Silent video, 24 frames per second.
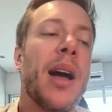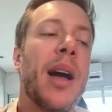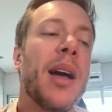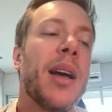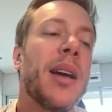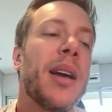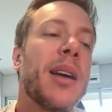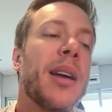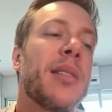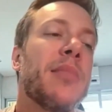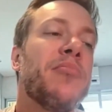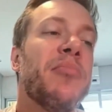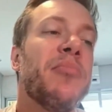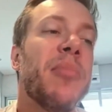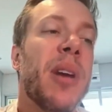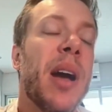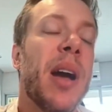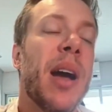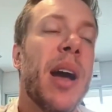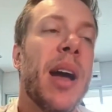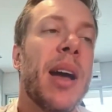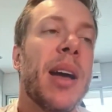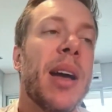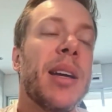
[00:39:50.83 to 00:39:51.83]
I
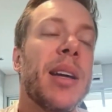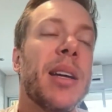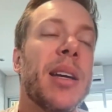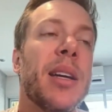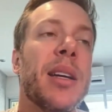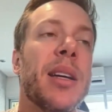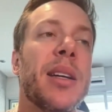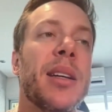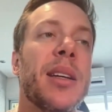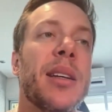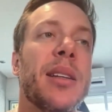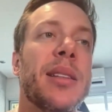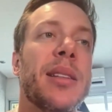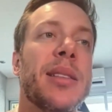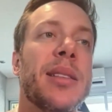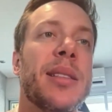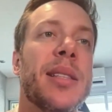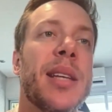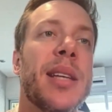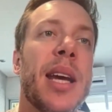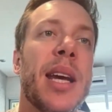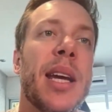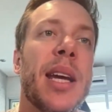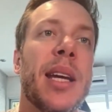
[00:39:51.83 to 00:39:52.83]

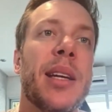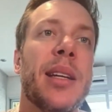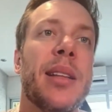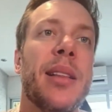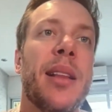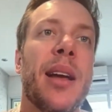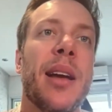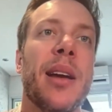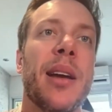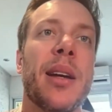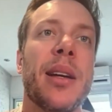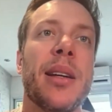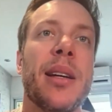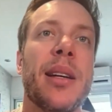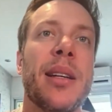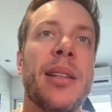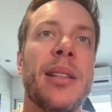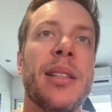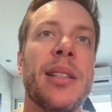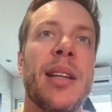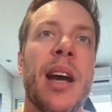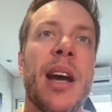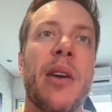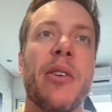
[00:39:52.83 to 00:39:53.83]
take like
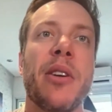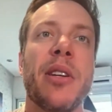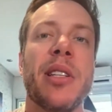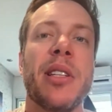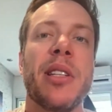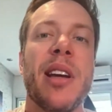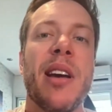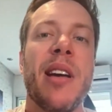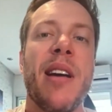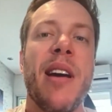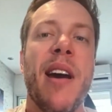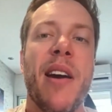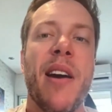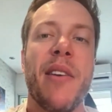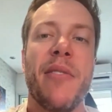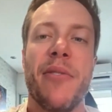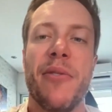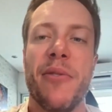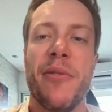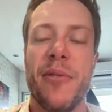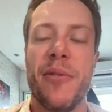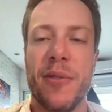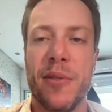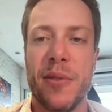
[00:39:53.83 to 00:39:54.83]
an hour and a
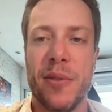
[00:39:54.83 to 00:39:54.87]
half